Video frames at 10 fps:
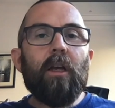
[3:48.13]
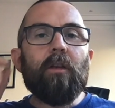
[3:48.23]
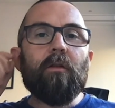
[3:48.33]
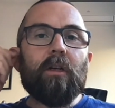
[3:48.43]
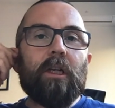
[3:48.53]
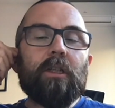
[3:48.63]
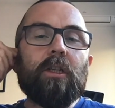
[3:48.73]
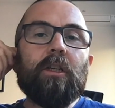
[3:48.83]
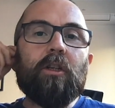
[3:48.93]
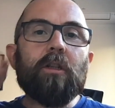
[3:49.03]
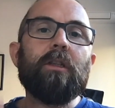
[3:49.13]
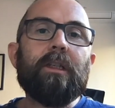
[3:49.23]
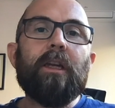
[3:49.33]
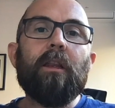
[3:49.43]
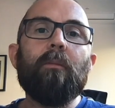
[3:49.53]
you could easily just
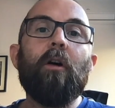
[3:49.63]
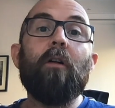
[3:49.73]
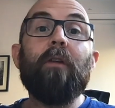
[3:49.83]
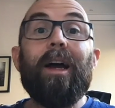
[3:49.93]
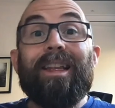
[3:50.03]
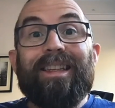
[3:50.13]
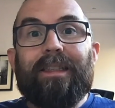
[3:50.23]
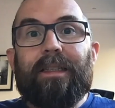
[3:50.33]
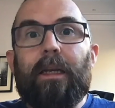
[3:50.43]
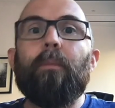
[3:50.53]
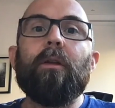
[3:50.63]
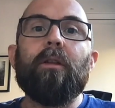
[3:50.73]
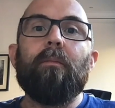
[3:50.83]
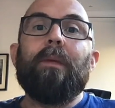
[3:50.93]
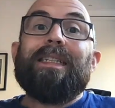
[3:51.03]
take them off and then step on them.